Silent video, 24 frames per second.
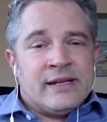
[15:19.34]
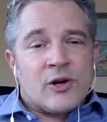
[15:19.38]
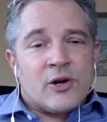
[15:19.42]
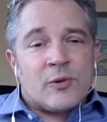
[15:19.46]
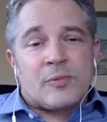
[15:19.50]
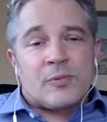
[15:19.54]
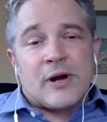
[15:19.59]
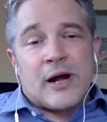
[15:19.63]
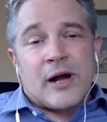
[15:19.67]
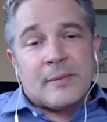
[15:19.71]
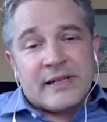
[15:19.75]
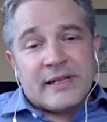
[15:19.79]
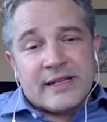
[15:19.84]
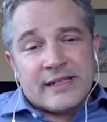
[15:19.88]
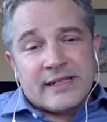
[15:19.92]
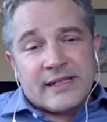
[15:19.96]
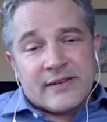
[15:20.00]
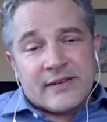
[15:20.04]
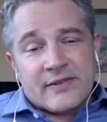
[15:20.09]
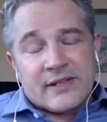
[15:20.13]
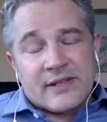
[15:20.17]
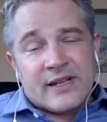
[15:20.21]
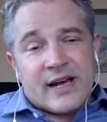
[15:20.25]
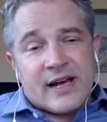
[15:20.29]
probably didn't
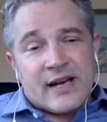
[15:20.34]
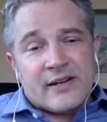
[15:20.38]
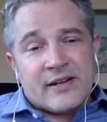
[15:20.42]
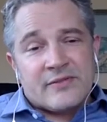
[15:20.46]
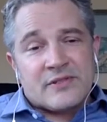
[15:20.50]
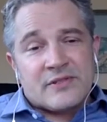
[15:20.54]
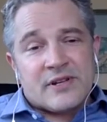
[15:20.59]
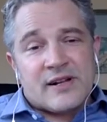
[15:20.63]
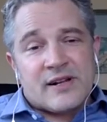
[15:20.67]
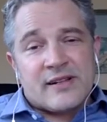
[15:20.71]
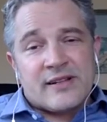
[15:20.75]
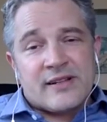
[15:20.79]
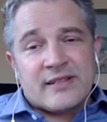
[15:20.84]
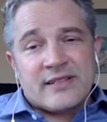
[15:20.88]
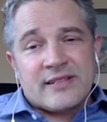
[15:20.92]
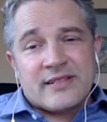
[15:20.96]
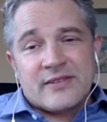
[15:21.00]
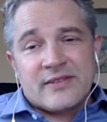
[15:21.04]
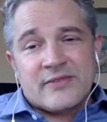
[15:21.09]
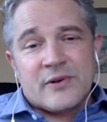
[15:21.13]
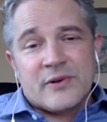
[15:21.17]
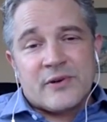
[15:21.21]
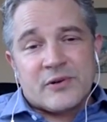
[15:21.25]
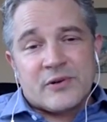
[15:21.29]
give a lot of solace to
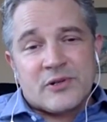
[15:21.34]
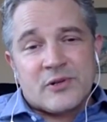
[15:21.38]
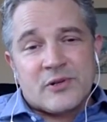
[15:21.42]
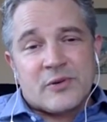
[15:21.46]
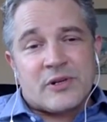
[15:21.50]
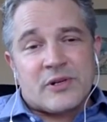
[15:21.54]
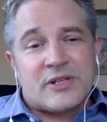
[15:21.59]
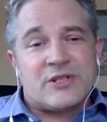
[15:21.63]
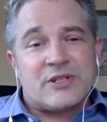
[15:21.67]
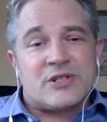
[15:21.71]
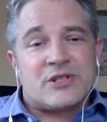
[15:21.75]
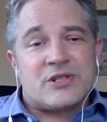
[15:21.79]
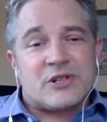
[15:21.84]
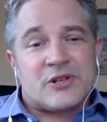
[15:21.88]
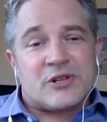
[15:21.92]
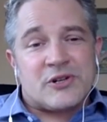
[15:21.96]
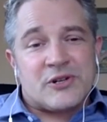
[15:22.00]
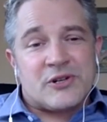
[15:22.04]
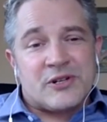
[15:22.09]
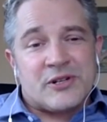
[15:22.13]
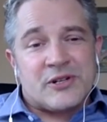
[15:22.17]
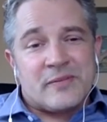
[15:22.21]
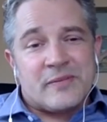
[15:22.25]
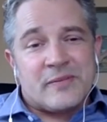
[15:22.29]
the folks who were
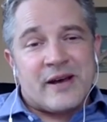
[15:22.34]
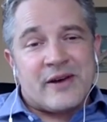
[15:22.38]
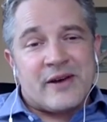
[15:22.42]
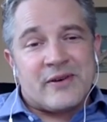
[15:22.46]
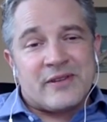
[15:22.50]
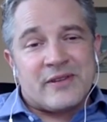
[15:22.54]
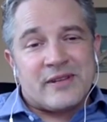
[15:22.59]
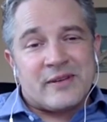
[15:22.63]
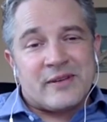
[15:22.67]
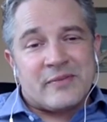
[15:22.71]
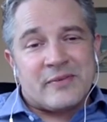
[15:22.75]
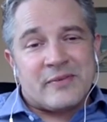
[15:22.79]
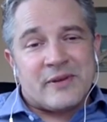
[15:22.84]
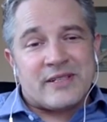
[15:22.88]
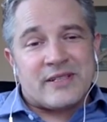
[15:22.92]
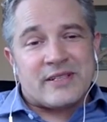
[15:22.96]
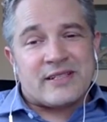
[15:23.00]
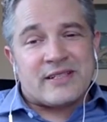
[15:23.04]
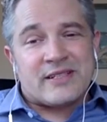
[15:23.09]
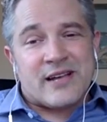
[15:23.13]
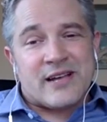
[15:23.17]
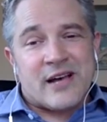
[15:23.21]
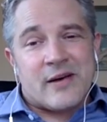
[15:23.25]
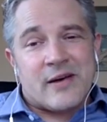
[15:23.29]
concerned about the
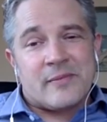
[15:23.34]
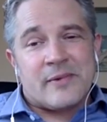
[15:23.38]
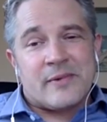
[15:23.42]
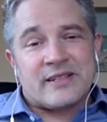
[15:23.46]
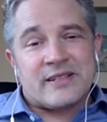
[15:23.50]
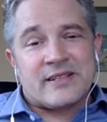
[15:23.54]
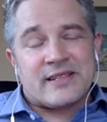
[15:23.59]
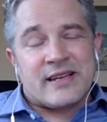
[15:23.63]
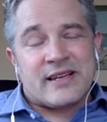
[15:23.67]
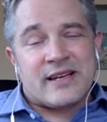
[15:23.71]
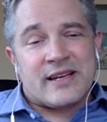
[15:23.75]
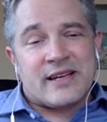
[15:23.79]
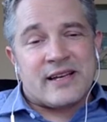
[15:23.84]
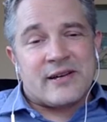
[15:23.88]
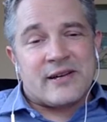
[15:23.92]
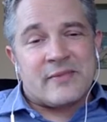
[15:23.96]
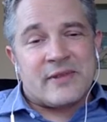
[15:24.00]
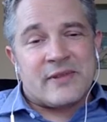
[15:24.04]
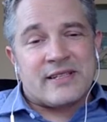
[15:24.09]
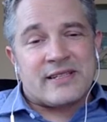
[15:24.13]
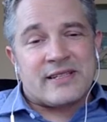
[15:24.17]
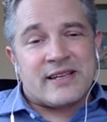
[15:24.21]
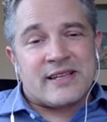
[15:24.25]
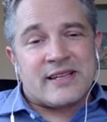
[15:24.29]
president's comments.
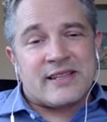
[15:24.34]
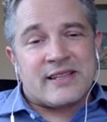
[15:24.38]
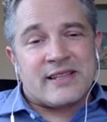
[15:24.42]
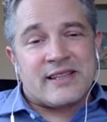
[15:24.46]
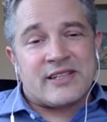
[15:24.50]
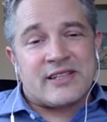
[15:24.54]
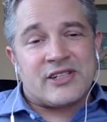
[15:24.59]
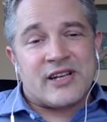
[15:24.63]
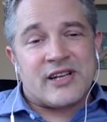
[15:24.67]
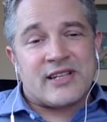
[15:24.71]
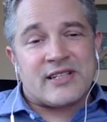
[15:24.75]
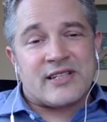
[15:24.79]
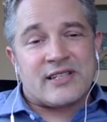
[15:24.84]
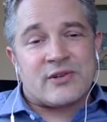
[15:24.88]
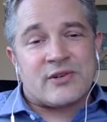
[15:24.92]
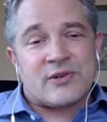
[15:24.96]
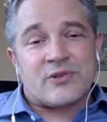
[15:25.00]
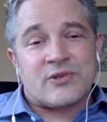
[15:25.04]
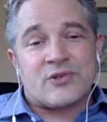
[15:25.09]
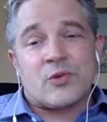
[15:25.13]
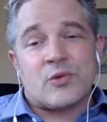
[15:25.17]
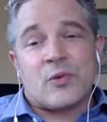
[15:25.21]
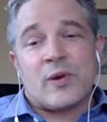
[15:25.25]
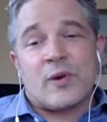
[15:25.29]
They said that the chancellor
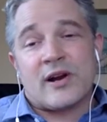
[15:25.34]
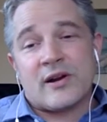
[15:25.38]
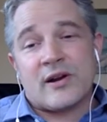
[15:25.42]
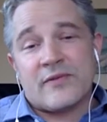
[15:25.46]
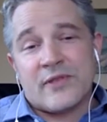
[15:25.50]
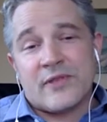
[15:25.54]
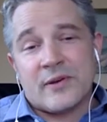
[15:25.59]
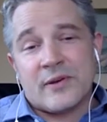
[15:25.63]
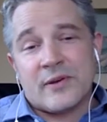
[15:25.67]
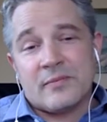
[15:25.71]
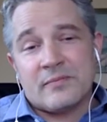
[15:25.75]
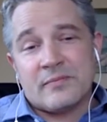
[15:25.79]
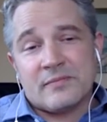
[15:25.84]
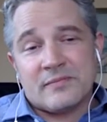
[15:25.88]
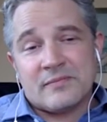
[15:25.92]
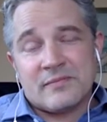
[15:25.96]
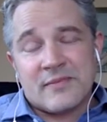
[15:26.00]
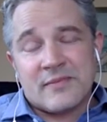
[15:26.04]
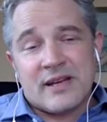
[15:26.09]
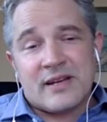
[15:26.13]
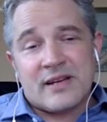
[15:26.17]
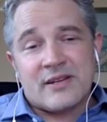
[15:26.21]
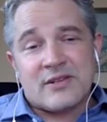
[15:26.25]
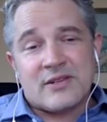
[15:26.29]
is aware of them
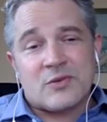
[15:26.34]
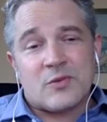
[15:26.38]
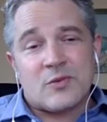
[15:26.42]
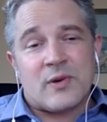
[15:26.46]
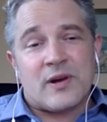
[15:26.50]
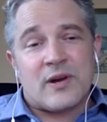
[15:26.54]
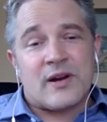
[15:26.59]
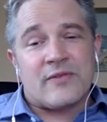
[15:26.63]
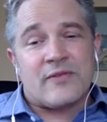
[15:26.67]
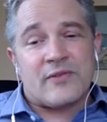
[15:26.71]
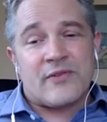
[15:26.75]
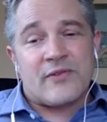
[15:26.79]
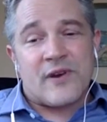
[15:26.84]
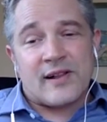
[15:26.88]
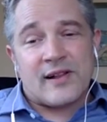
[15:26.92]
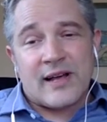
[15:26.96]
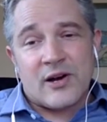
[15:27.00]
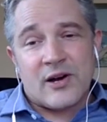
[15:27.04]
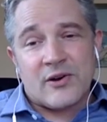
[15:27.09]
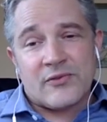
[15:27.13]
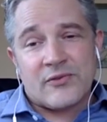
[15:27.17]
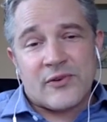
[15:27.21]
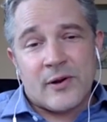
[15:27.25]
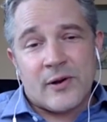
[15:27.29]
and is aware of the
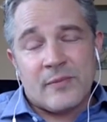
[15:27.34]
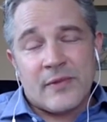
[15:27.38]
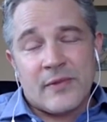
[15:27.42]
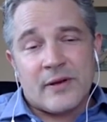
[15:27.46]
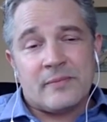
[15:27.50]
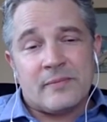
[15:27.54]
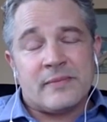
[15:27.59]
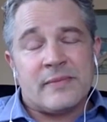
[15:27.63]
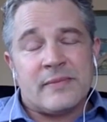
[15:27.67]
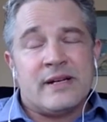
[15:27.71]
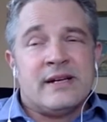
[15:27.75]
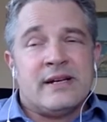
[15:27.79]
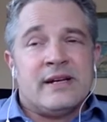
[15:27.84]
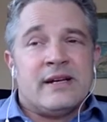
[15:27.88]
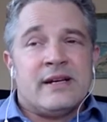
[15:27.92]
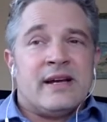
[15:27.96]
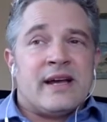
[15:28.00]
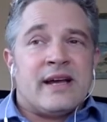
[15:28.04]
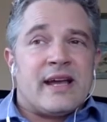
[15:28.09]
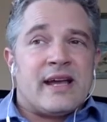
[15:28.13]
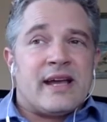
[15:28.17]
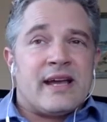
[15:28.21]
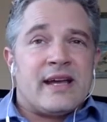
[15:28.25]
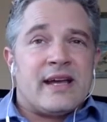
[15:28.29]
fallout from them,
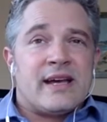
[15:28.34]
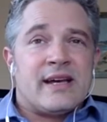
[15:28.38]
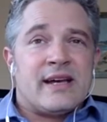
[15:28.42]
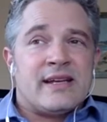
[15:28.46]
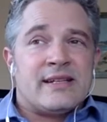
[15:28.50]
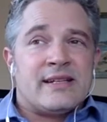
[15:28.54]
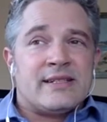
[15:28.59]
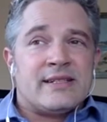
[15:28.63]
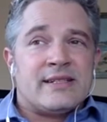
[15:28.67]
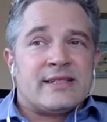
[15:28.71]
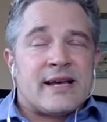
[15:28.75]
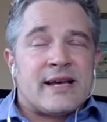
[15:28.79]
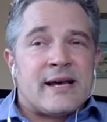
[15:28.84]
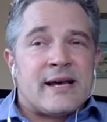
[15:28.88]
and